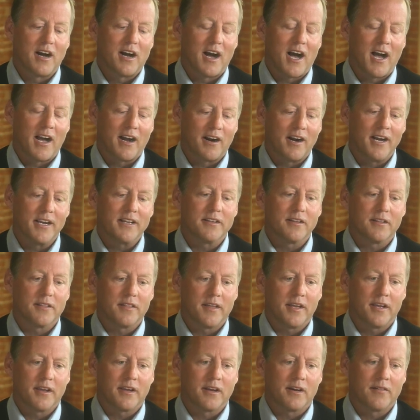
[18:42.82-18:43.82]
I like to
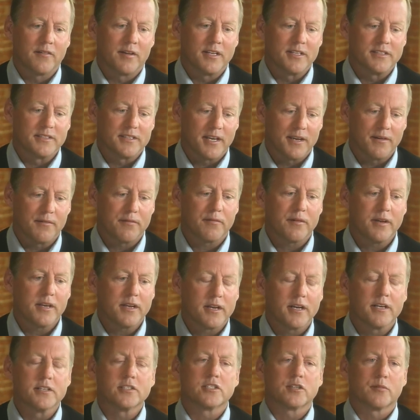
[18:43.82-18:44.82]
think of it as every
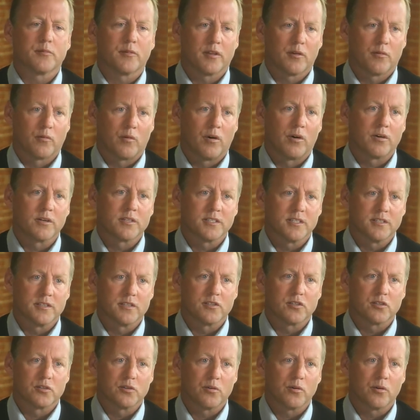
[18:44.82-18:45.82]
customer that walks in
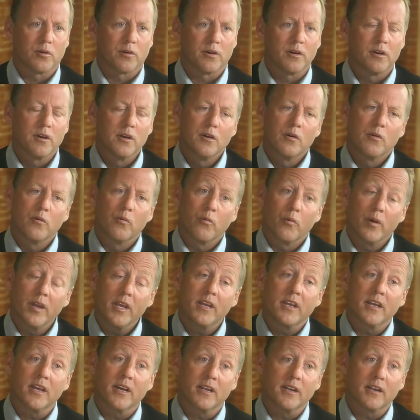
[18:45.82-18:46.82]
the store, we
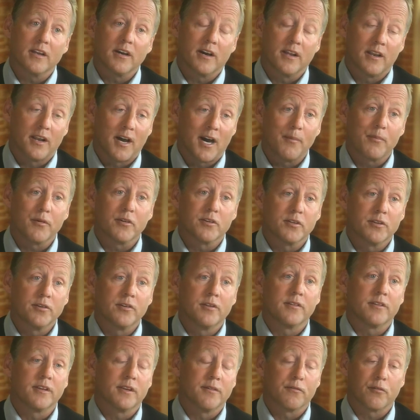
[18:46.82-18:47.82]
get an
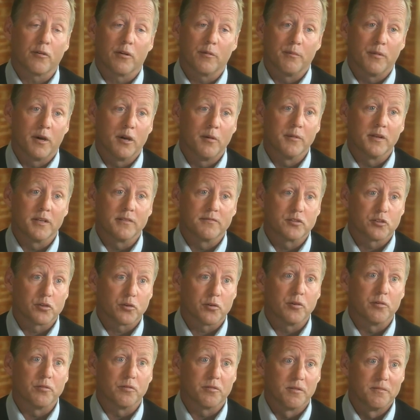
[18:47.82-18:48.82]
opportunity for a moment of
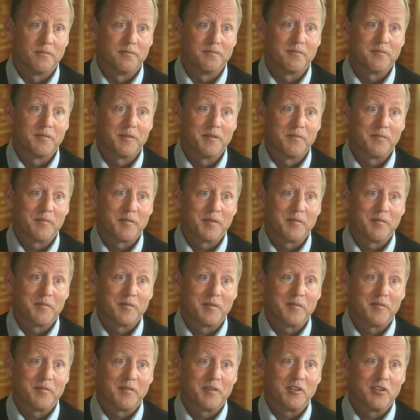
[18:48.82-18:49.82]
truth.
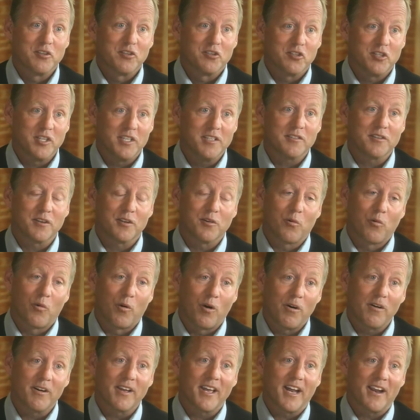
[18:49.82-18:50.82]
She's gonna
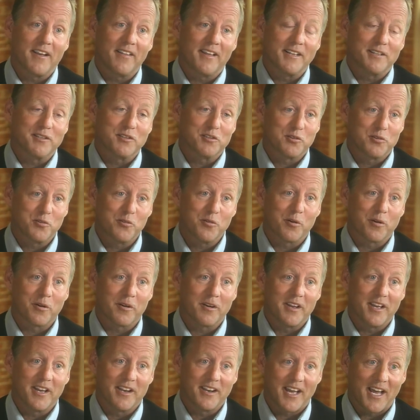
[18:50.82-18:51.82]
walk out of that
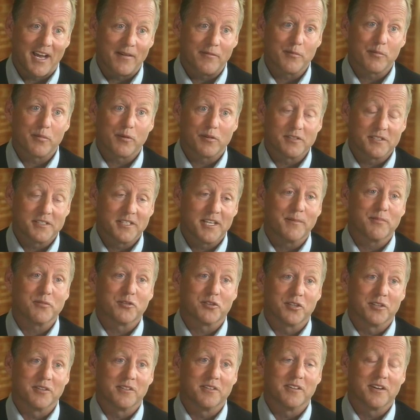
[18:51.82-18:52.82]
store and have a
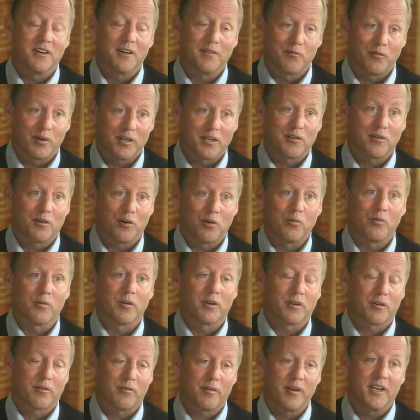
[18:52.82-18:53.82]
perception of what
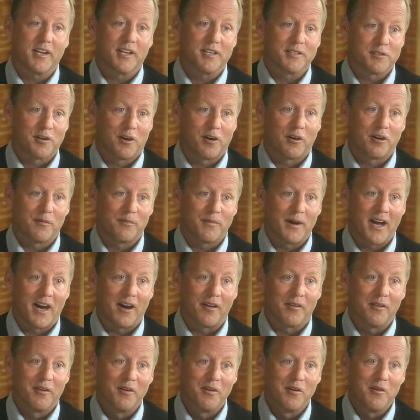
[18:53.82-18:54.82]
Coldwater Creek is all
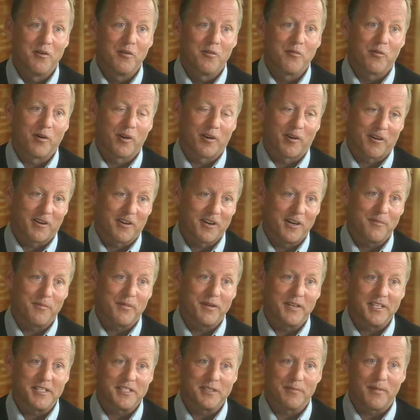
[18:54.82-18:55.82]
about, what our
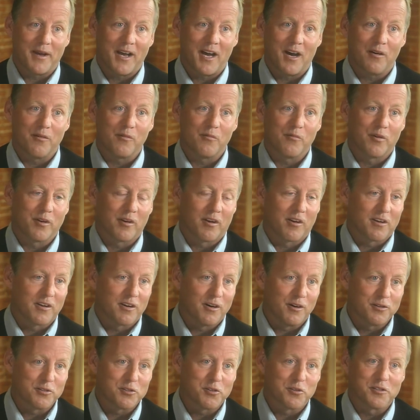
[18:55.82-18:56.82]
company's about, what our
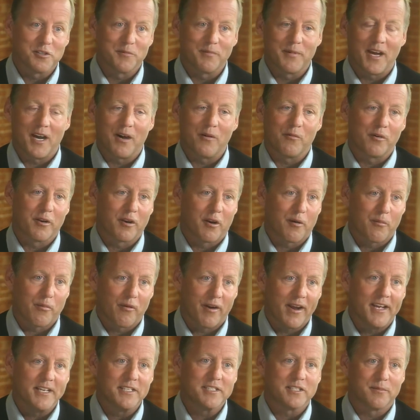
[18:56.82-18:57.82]
culture's about, what our
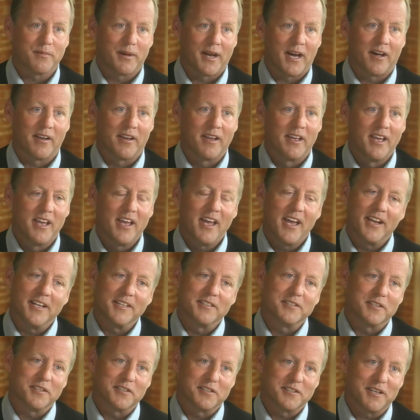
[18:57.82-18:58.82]
brand's about. And
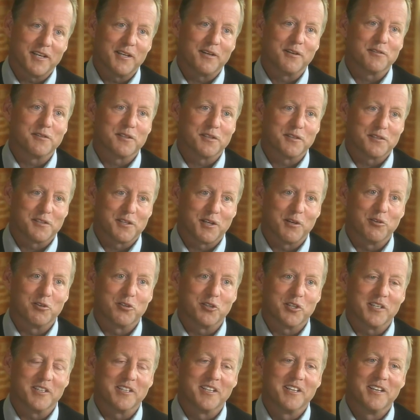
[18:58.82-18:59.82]
it's the sales
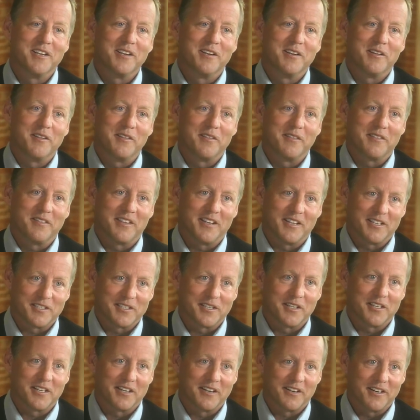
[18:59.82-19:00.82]
associate that
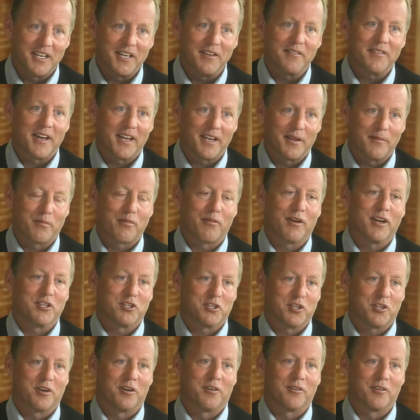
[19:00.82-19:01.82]
is gonna leave that
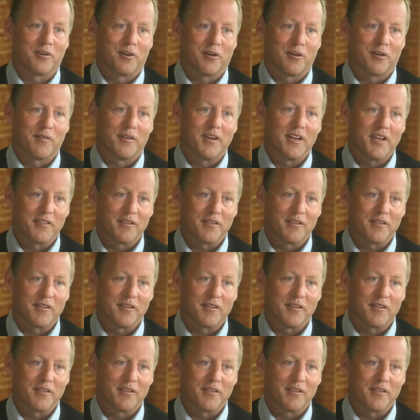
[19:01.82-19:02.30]
impression on her.